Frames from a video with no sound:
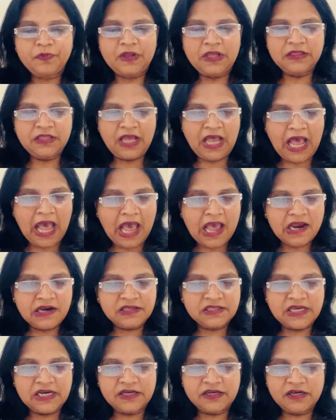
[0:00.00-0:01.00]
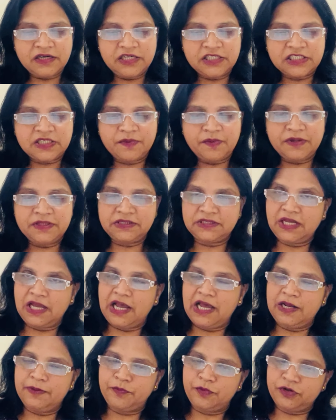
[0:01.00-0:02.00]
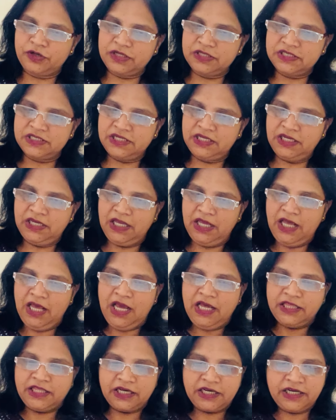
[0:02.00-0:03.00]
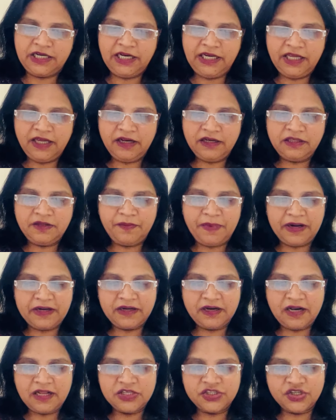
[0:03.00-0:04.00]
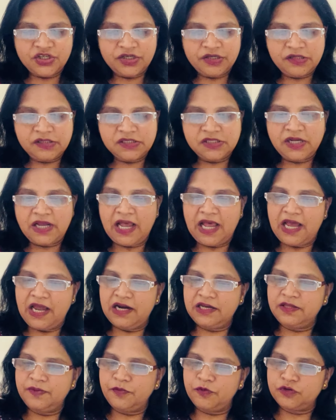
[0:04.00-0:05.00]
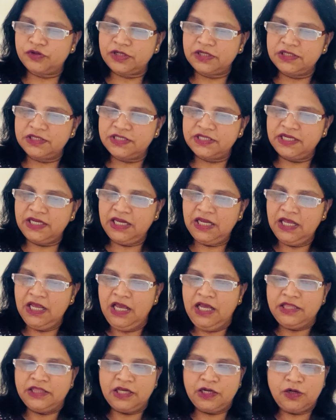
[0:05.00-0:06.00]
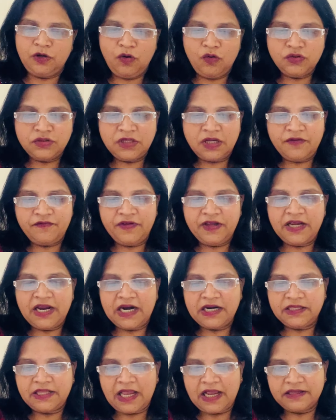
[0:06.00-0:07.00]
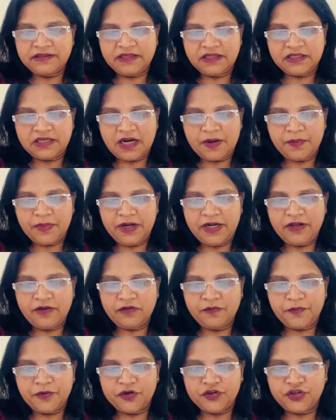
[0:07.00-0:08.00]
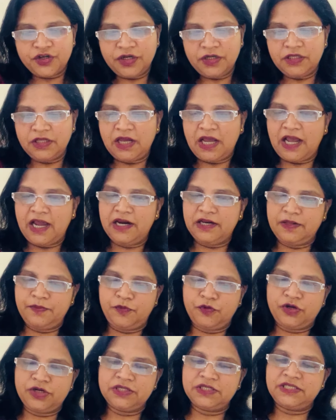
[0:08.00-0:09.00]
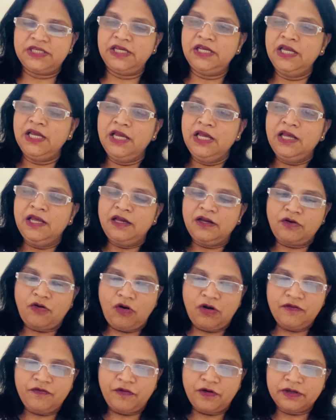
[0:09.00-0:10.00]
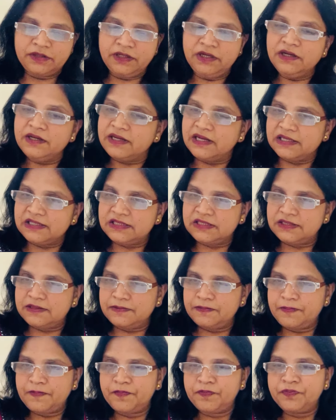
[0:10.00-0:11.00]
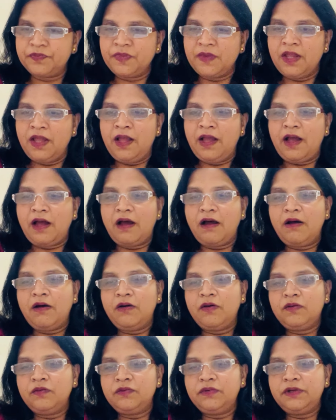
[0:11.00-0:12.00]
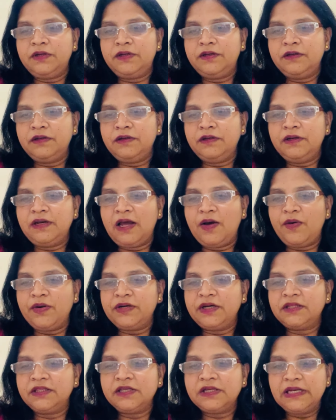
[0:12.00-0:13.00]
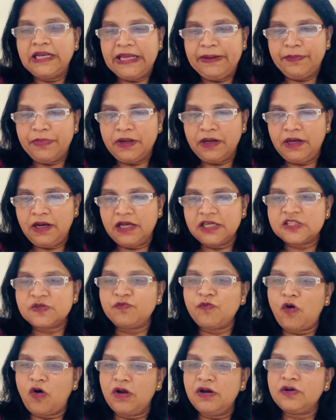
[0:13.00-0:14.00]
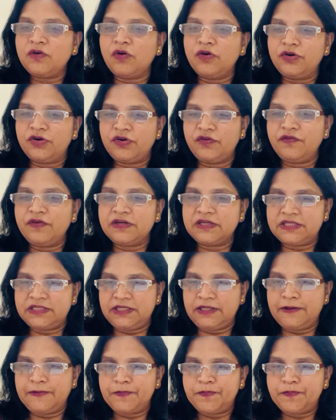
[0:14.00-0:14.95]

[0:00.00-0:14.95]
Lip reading: the higher central disturbance, the higher potency. The clearer the mental and general, the higher the potency. The closer we get the exact remedy of the patient, the higher the potency call for the case. Now under the label, a small controversy.